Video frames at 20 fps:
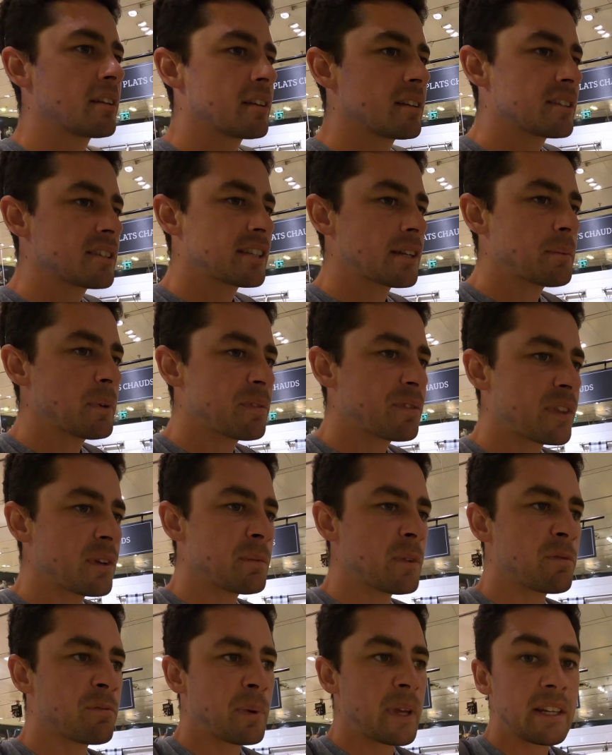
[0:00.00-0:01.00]
Some of
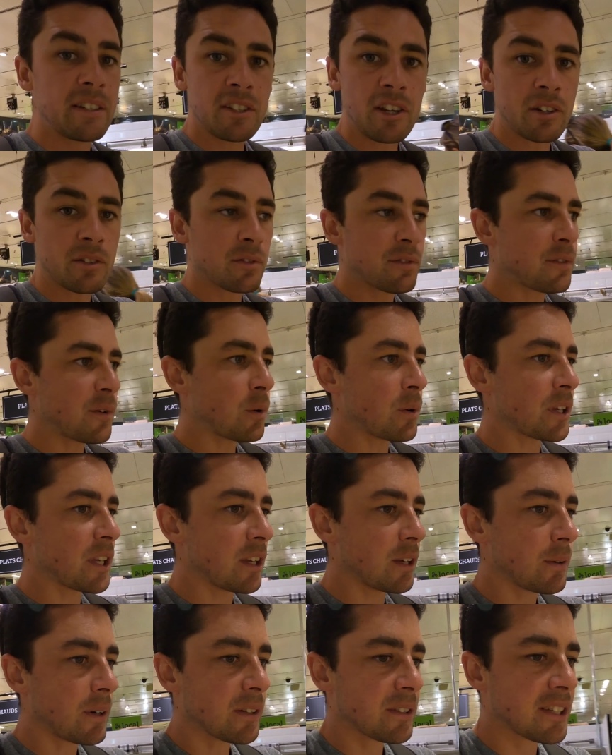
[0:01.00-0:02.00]
them have been done for
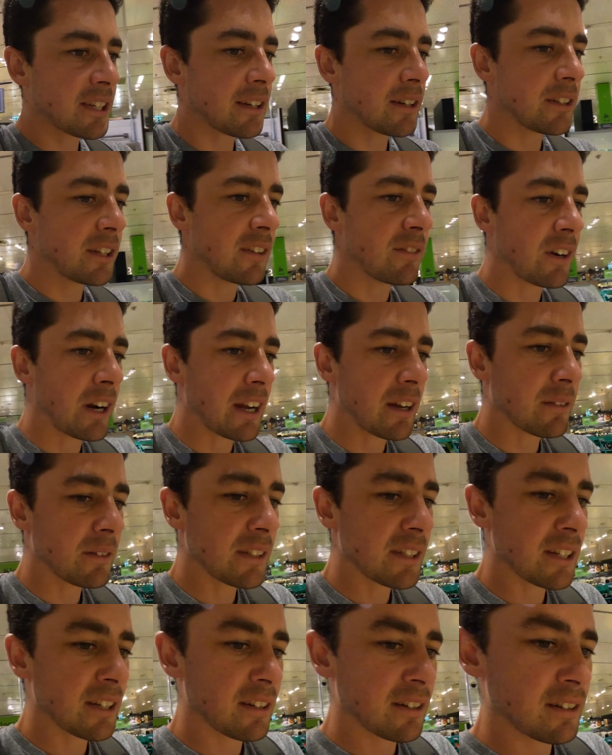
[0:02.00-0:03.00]
you. I'll turn you
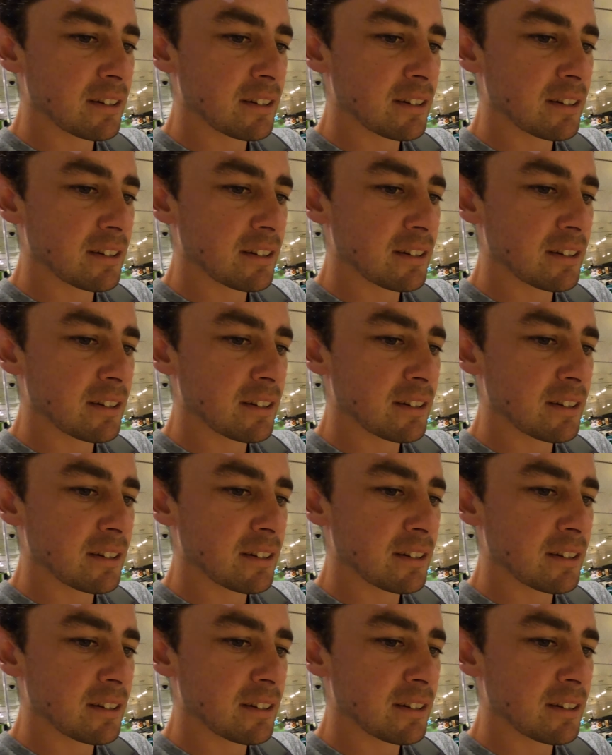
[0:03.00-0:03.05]
round.